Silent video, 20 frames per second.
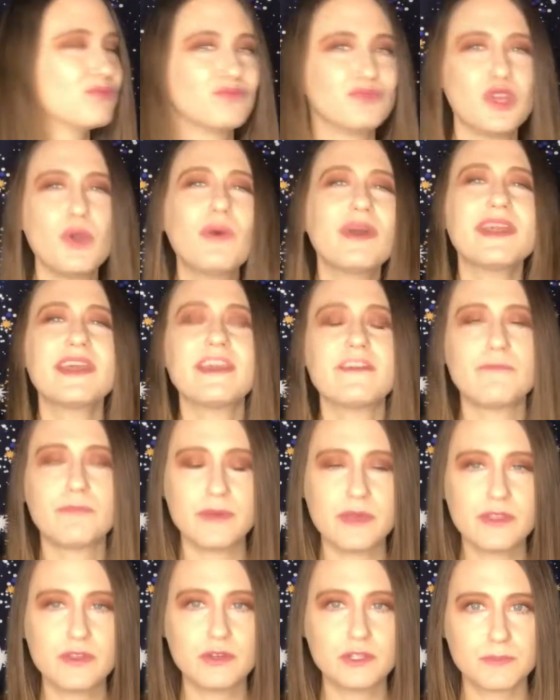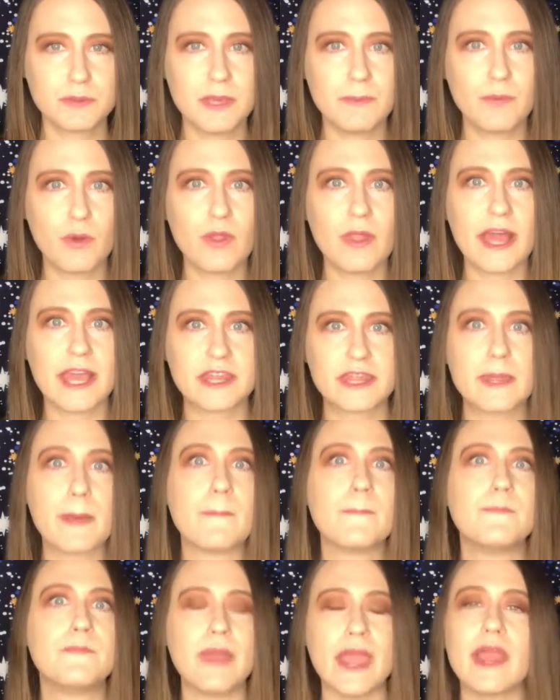want to give those people like the
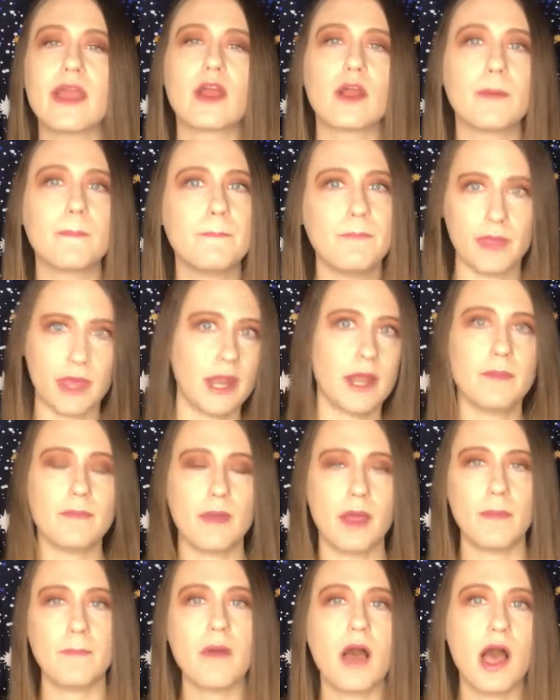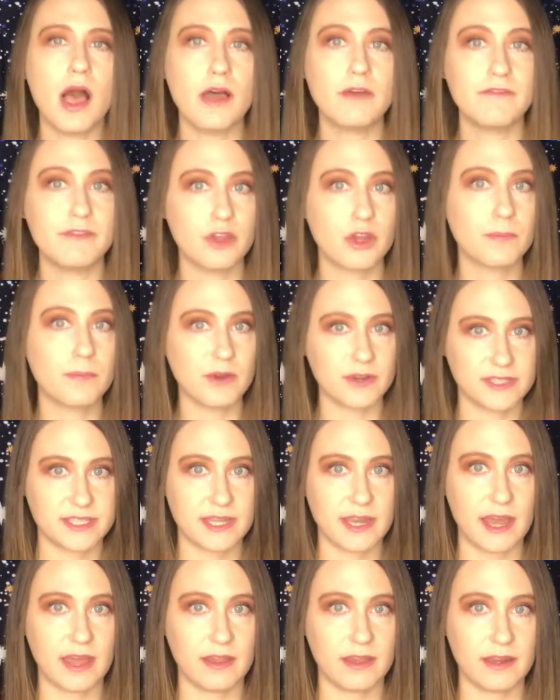bare minimum of your
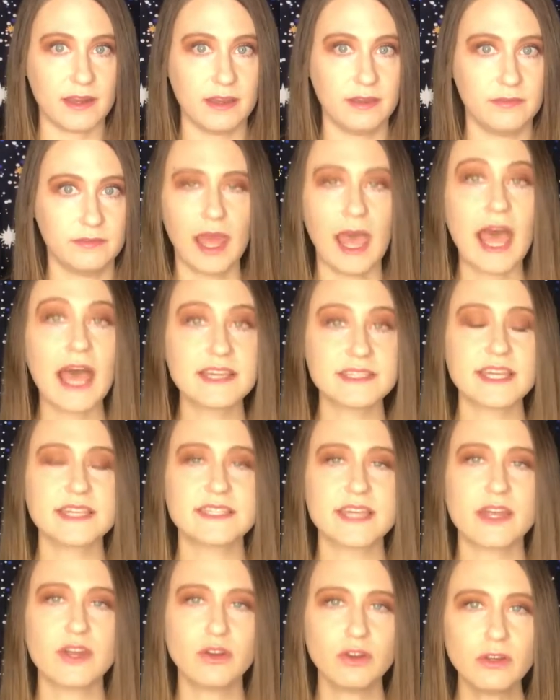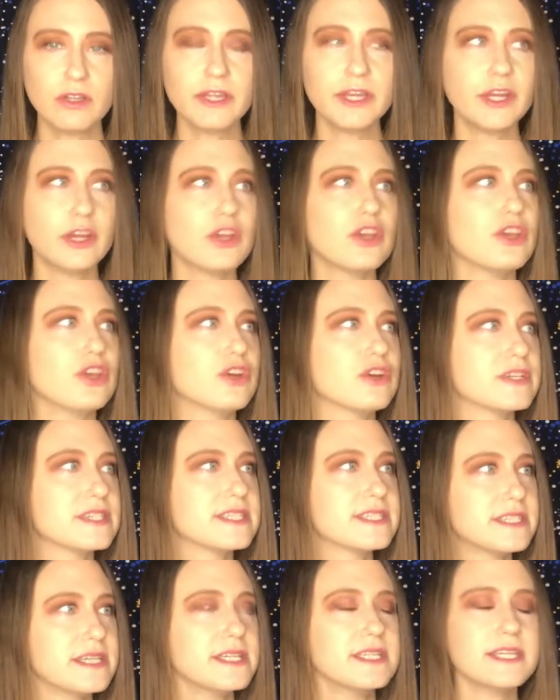personality. As I said earlier, your
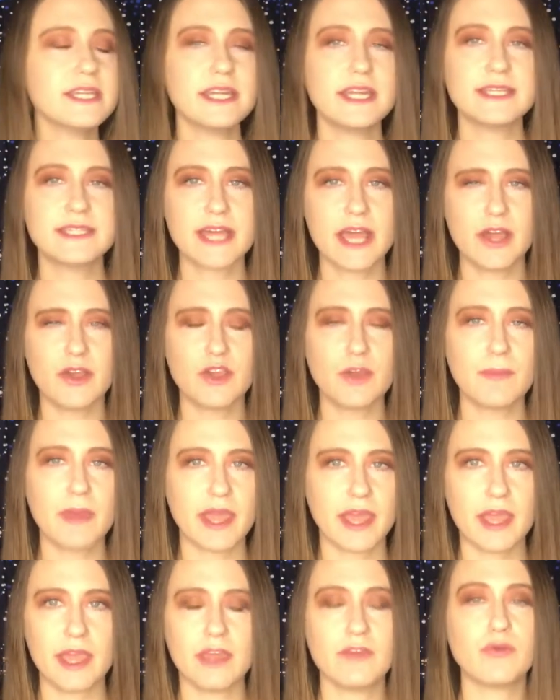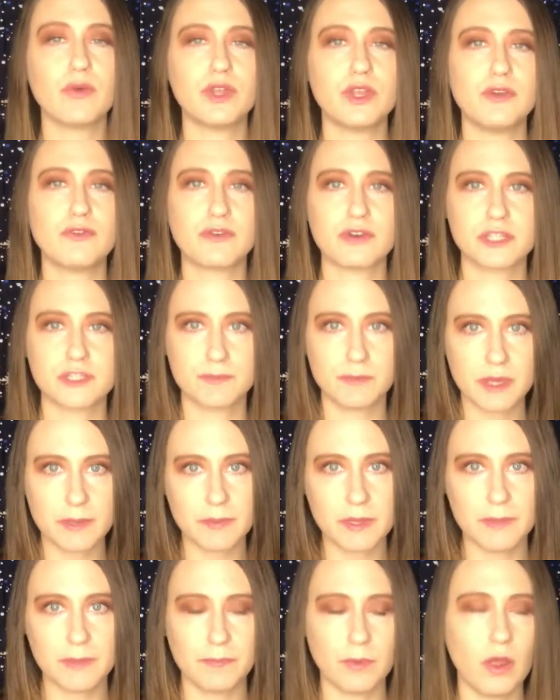ascendant is how you behave when you first meet
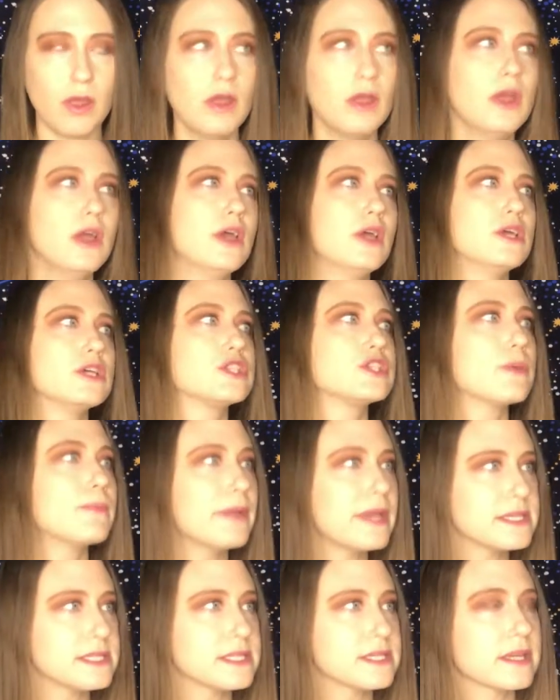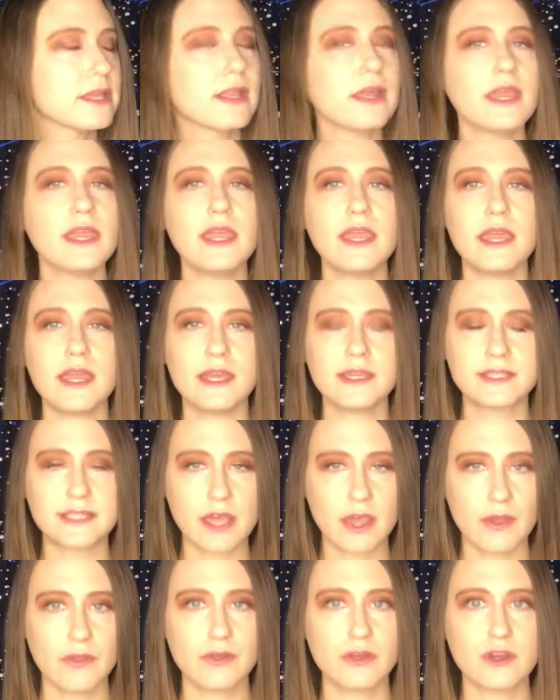people. So basically, it's
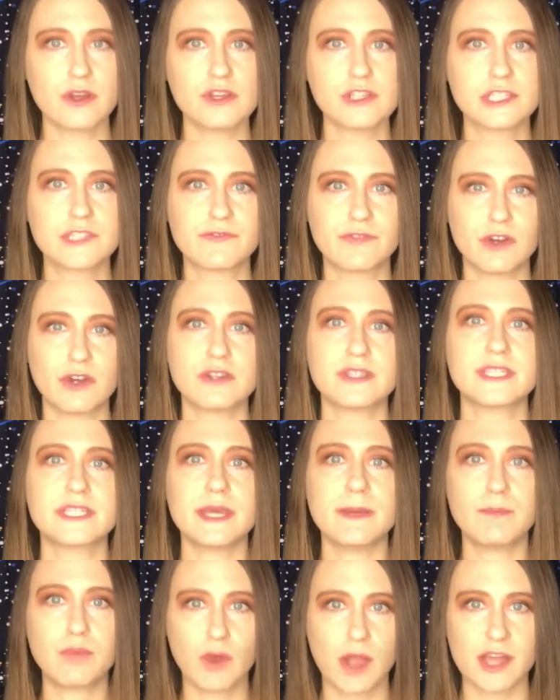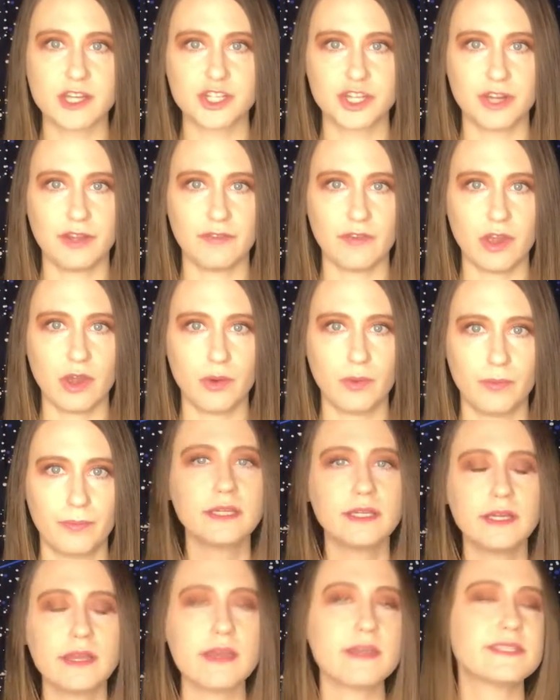others' first impression of you.
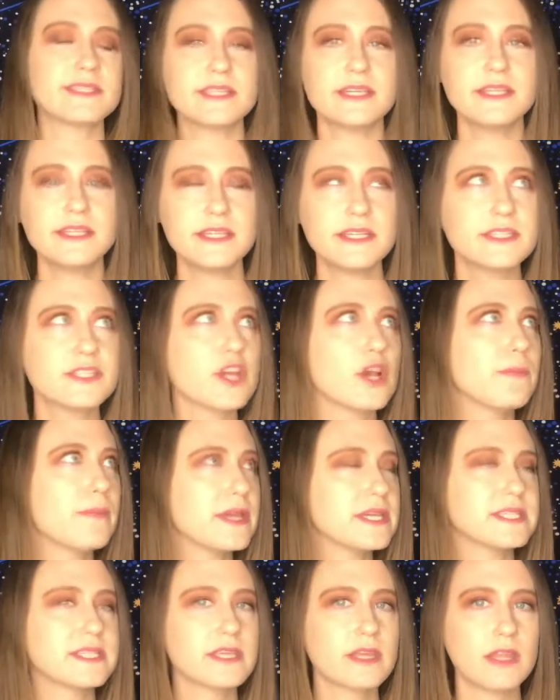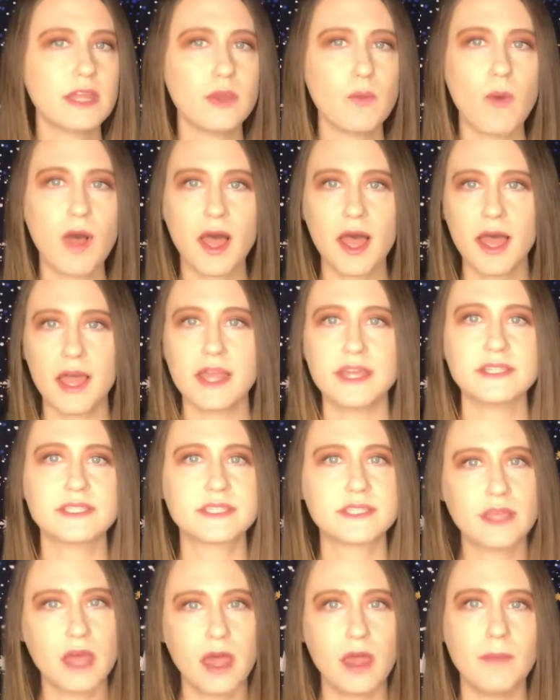Ascendants are basically why
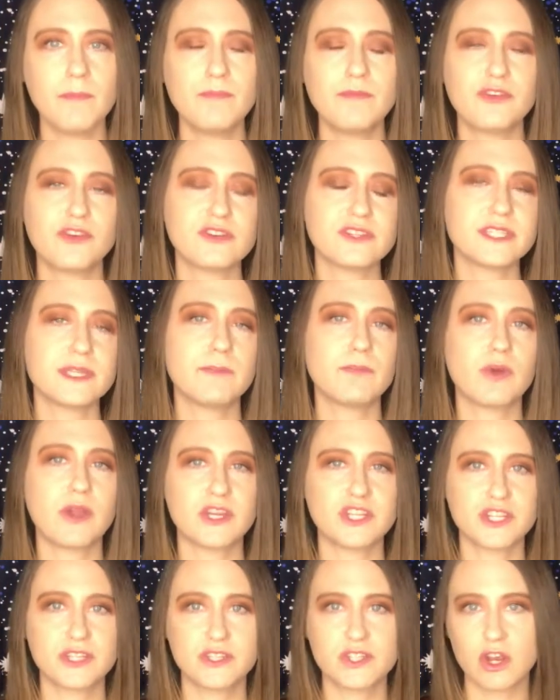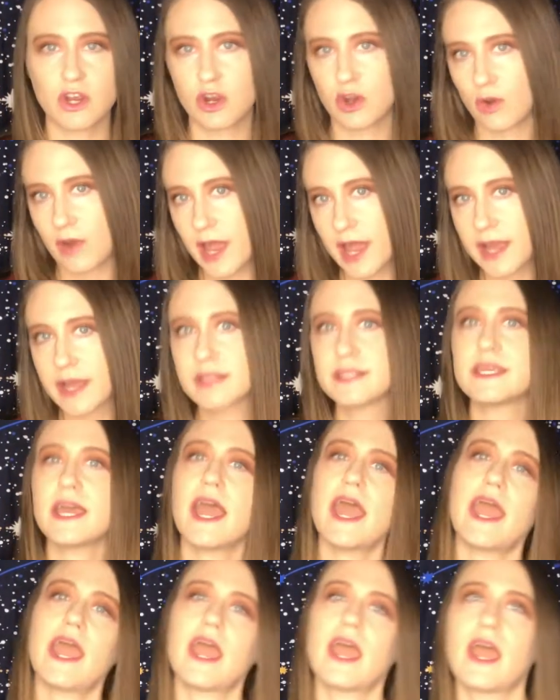some first impressions are correct
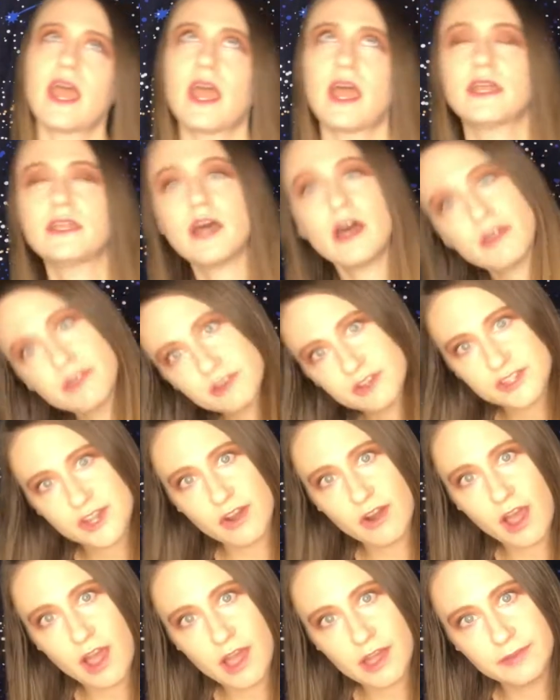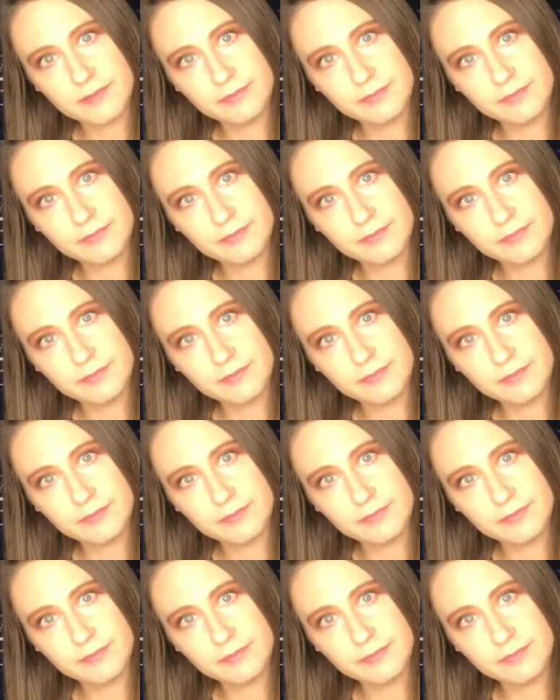and others are not.